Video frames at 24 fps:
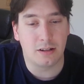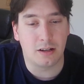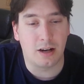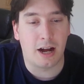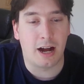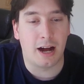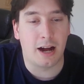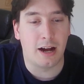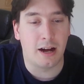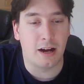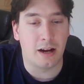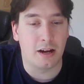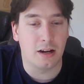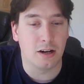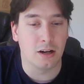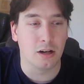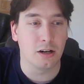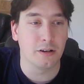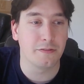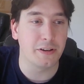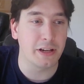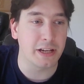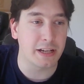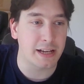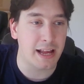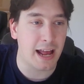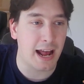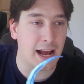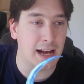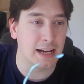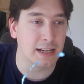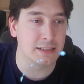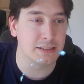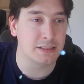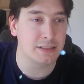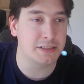Irving
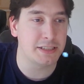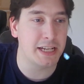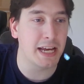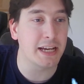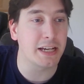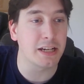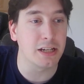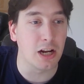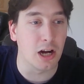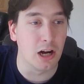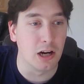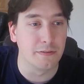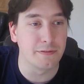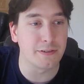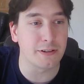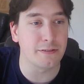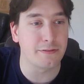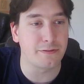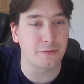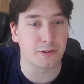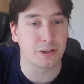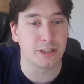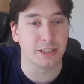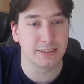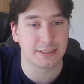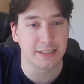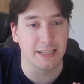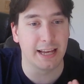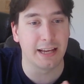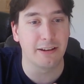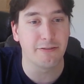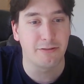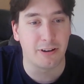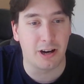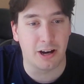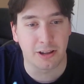has taken over for his
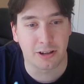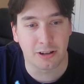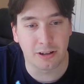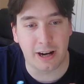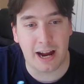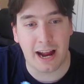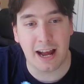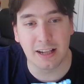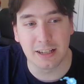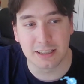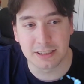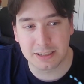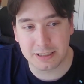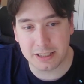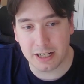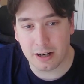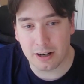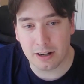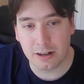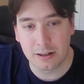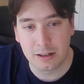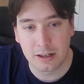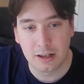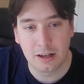late father, Alistair.